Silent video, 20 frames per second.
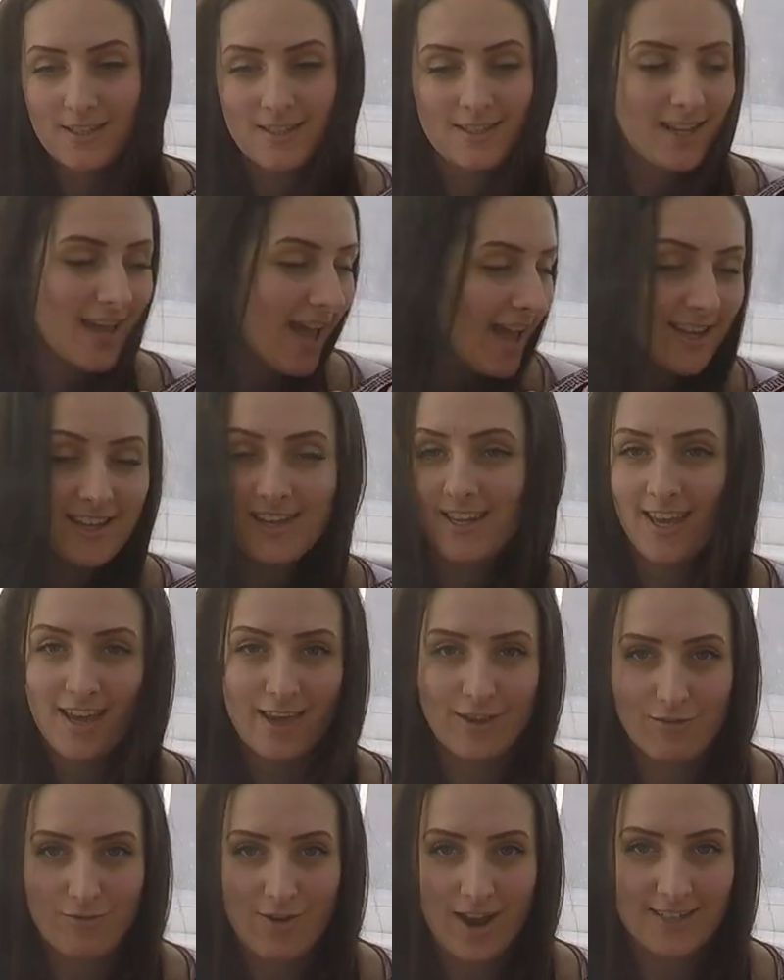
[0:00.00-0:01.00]
Getting
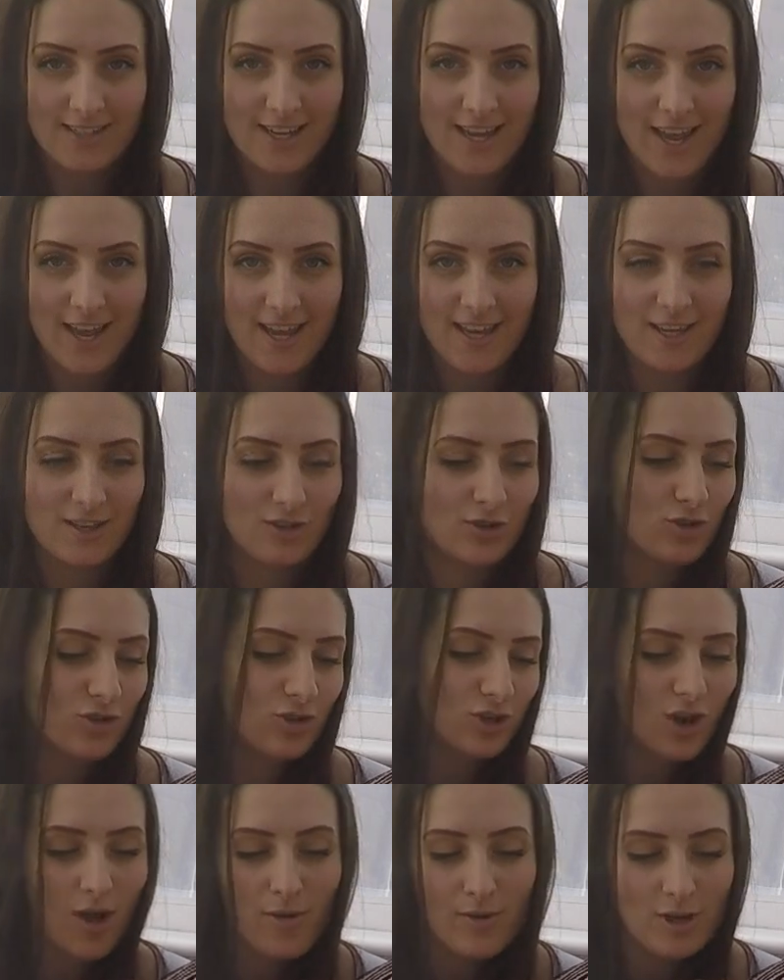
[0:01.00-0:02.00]
gig ready,
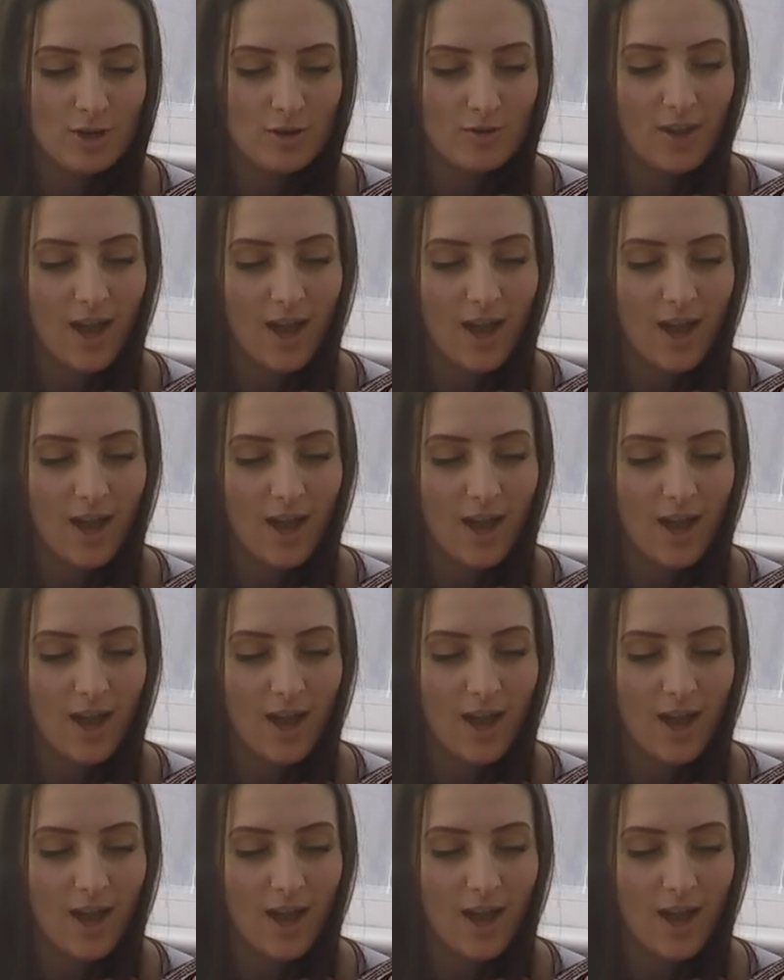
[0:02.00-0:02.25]
showing you